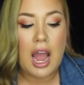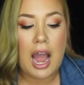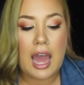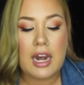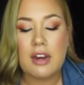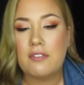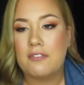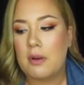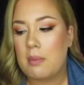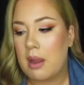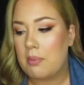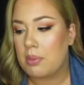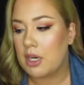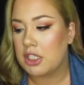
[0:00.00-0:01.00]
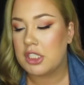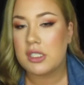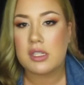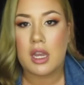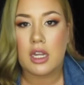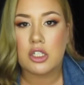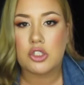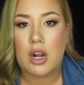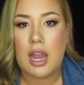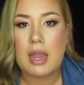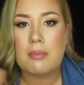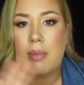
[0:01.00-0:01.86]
I didn't feel my brushes get dry.